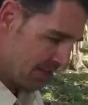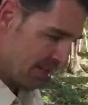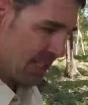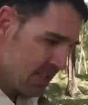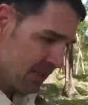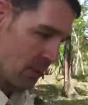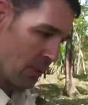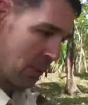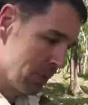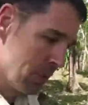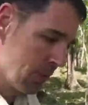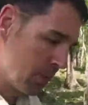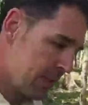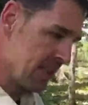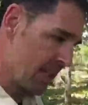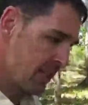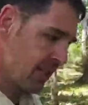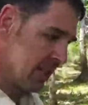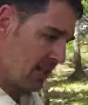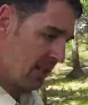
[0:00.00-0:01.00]
that's cool. We
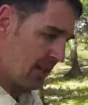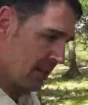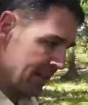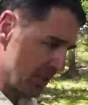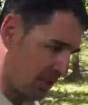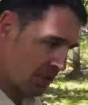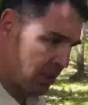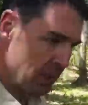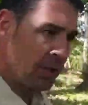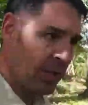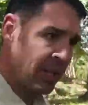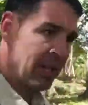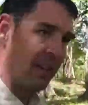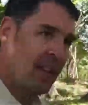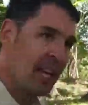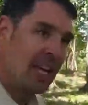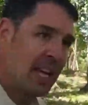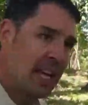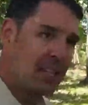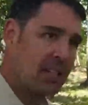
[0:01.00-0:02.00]
got a little extra company, and
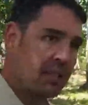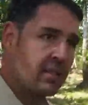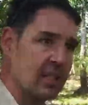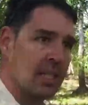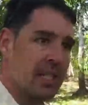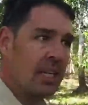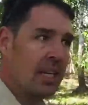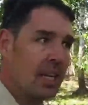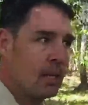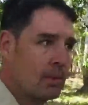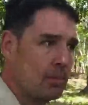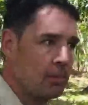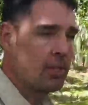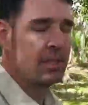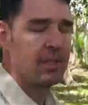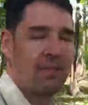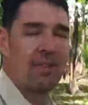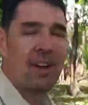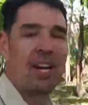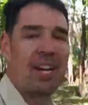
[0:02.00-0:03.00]
they actually helped
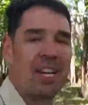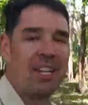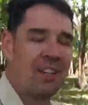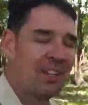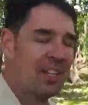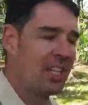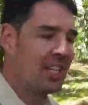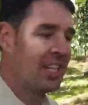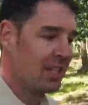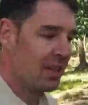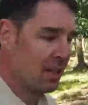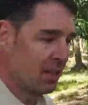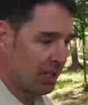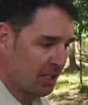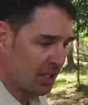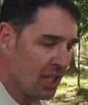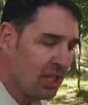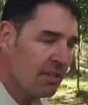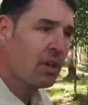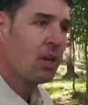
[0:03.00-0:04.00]
us find the
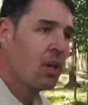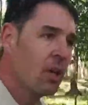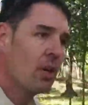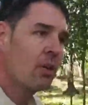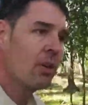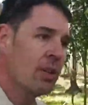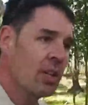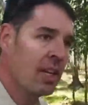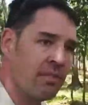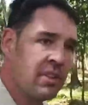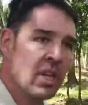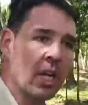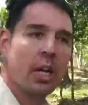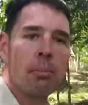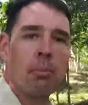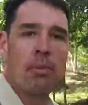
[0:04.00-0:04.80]
collectivo, and they've done it